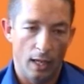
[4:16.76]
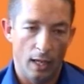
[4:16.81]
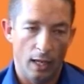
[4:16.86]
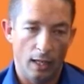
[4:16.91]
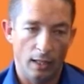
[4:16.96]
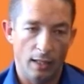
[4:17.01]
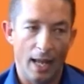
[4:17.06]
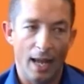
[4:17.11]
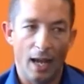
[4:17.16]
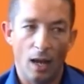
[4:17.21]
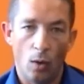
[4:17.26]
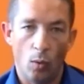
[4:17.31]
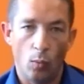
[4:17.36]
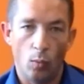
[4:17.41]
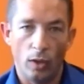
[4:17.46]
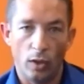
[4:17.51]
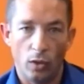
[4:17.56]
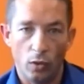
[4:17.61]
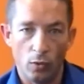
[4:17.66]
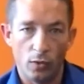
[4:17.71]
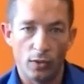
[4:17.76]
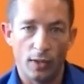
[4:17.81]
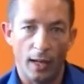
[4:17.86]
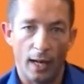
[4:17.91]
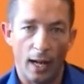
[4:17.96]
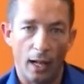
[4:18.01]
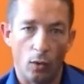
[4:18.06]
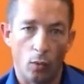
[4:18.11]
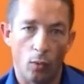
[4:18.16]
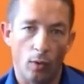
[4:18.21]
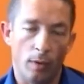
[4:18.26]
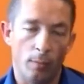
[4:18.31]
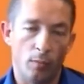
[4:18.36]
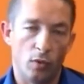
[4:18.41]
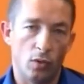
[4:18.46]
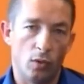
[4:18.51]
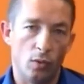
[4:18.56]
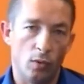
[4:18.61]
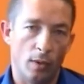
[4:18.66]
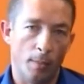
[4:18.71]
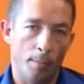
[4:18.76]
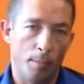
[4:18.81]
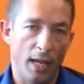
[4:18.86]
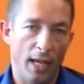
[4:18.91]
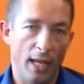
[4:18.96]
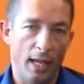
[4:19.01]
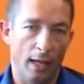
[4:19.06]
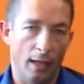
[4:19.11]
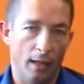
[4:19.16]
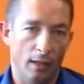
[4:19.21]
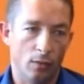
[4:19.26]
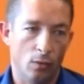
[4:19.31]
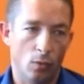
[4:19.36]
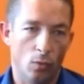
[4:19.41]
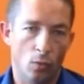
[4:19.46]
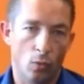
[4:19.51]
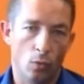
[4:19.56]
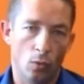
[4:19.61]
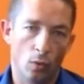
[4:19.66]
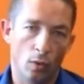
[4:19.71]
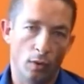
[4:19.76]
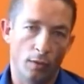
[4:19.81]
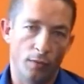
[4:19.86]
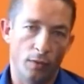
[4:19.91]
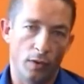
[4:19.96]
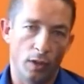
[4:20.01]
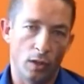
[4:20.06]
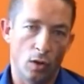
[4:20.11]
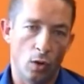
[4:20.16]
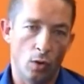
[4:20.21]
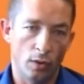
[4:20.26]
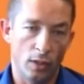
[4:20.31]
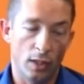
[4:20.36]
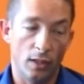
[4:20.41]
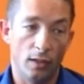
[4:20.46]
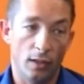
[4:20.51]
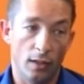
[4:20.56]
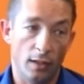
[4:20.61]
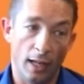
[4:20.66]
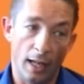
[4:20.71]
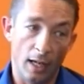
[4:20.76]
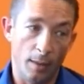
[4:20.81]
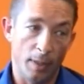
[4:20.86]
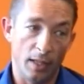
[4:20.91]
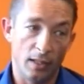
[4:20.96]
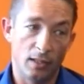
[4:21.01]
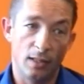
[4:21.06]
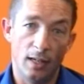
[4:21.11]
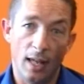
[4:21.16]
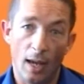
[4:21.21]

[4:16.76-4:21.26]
And now we use that algorithm to compare all of the content in the database,